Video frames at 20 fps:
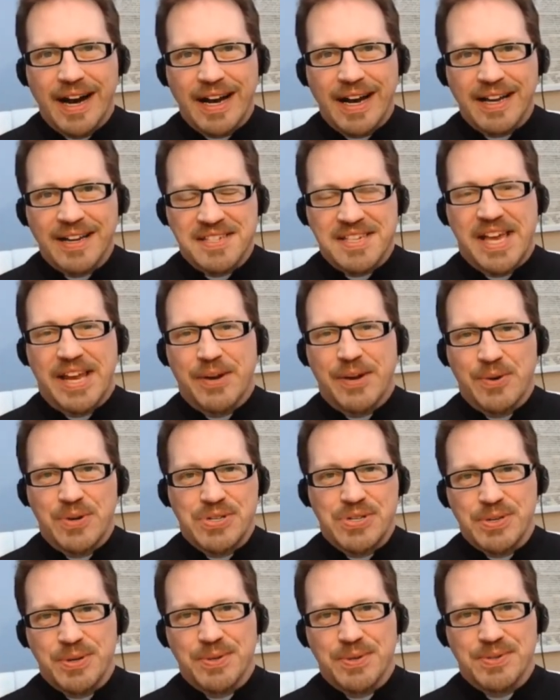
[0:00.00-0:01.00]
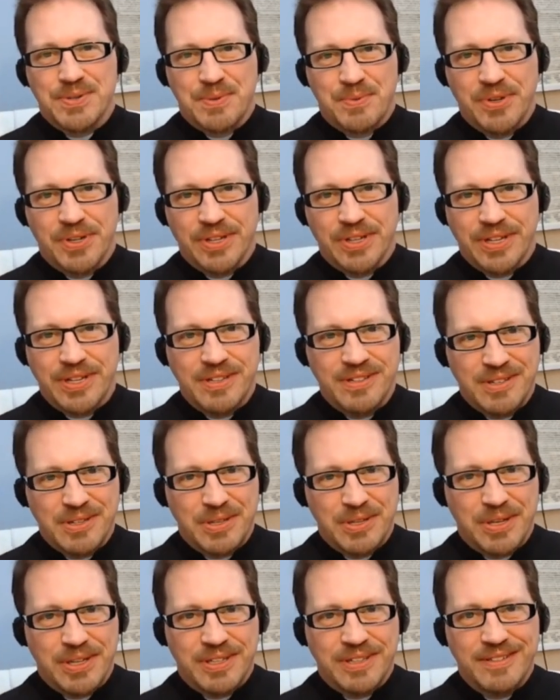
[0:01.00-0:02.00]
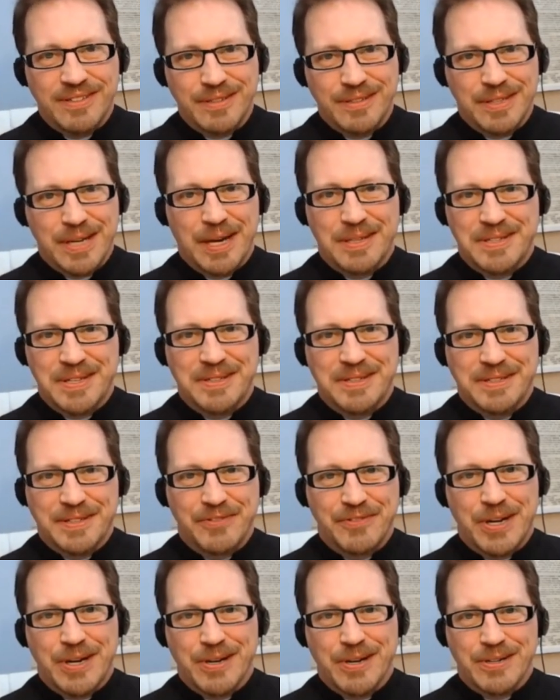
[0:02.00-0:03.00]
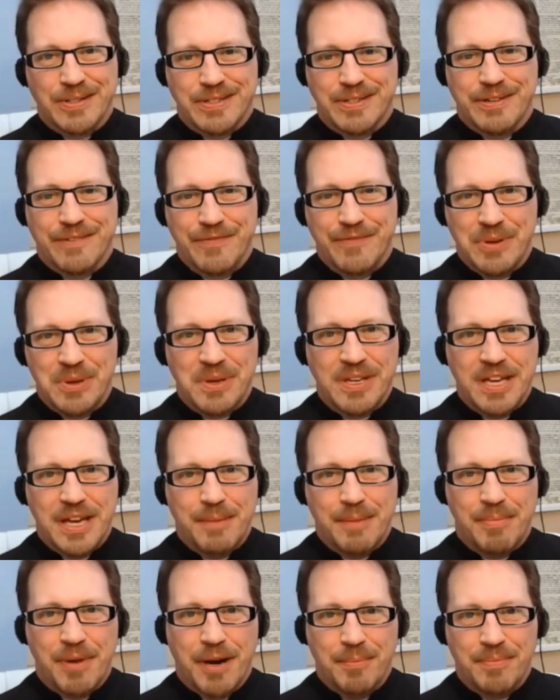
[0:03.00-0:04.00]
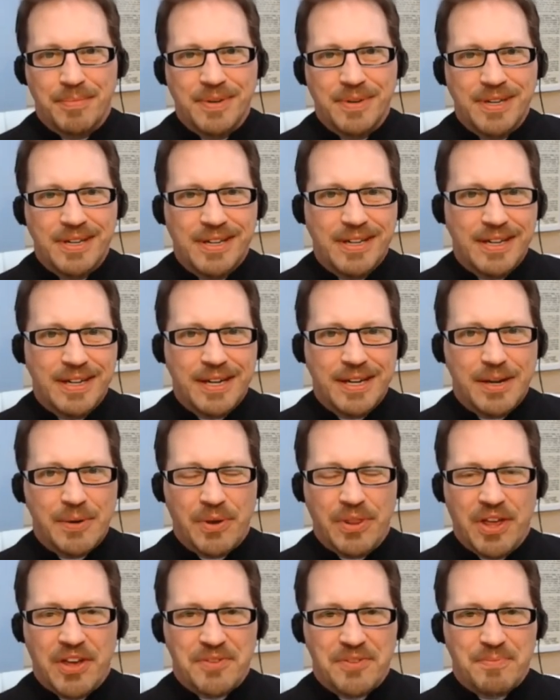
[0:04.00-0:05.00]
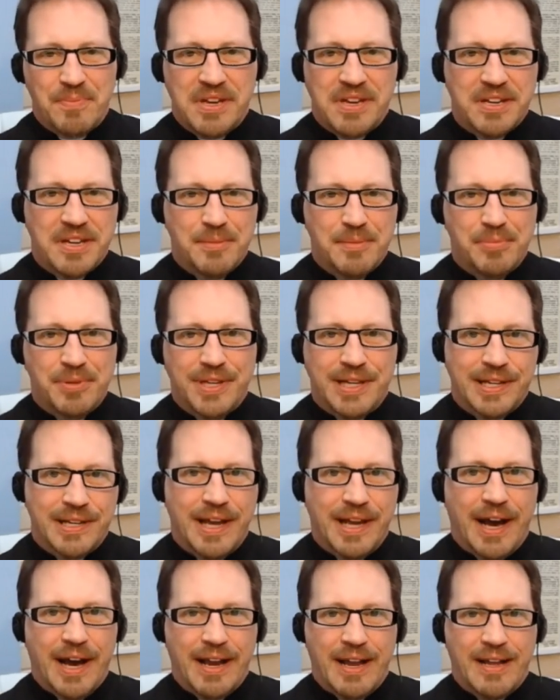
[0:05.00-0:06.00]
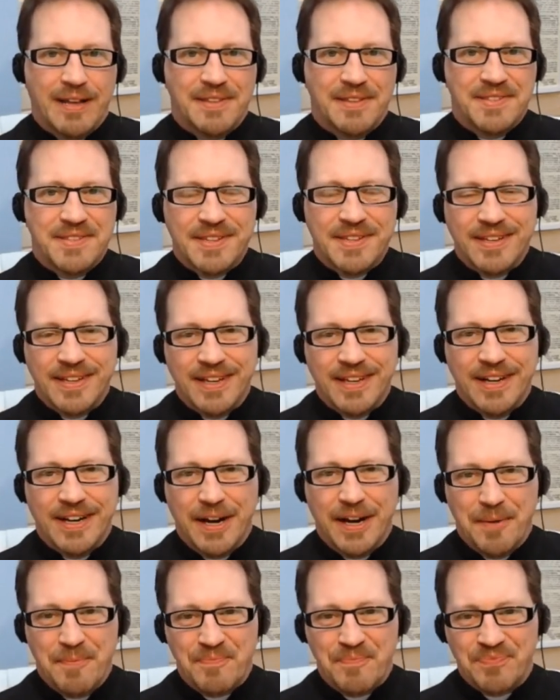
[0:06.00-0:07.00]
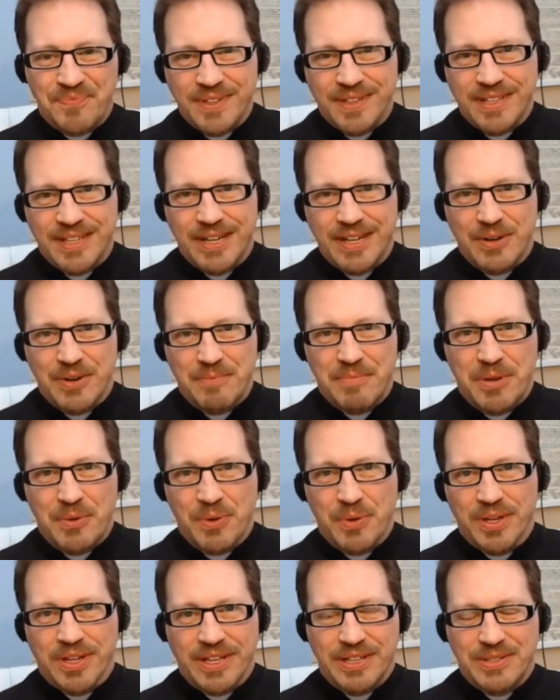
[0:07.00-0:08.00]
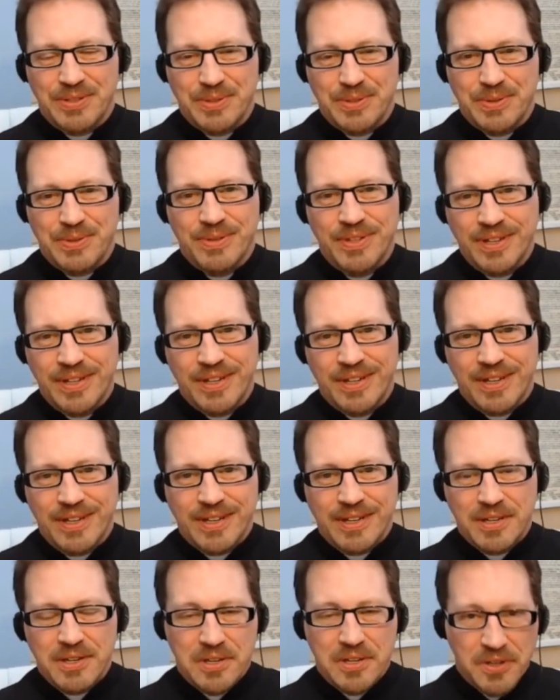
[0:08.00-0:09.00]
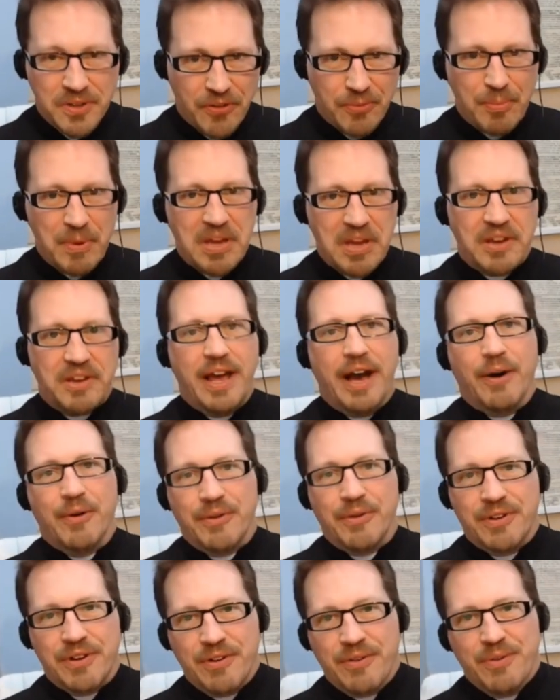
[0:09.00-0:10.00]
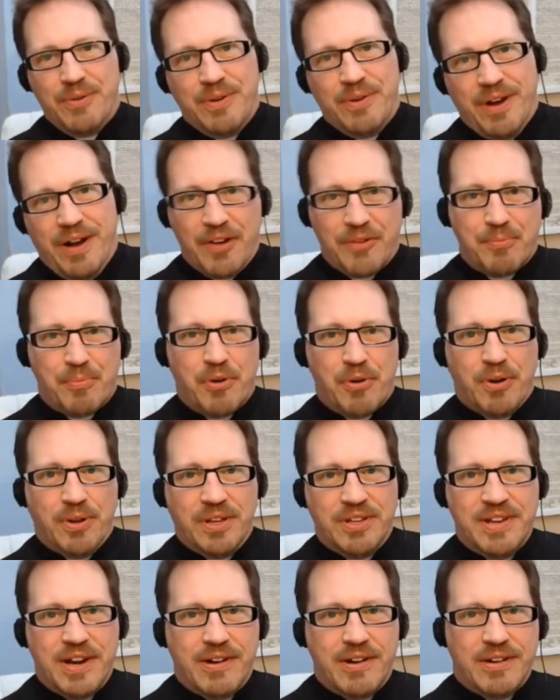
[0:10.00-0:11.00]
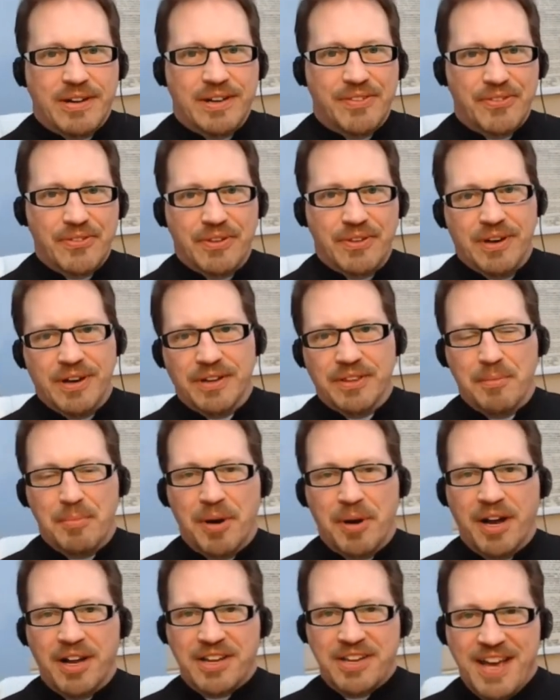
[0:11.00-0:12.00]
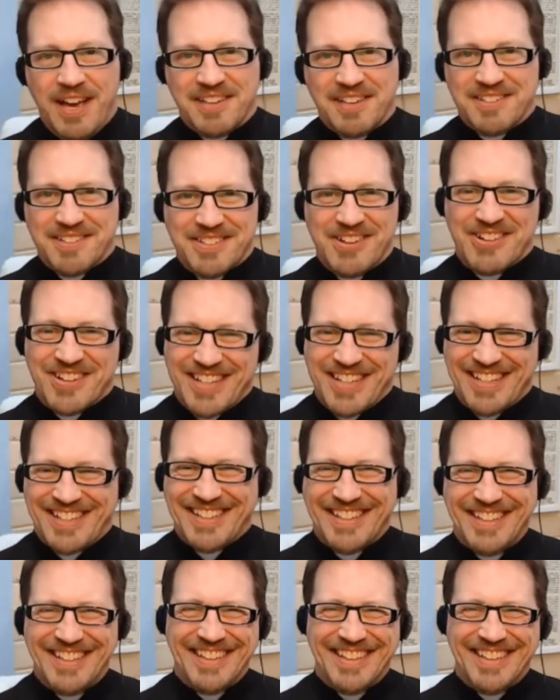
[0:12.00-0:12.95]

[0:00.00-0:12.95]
Because that always shows a really good content of character if you can keep up with us being complete knotheads, you know, and be willing to speak down to us proletariats on the podcast circuit.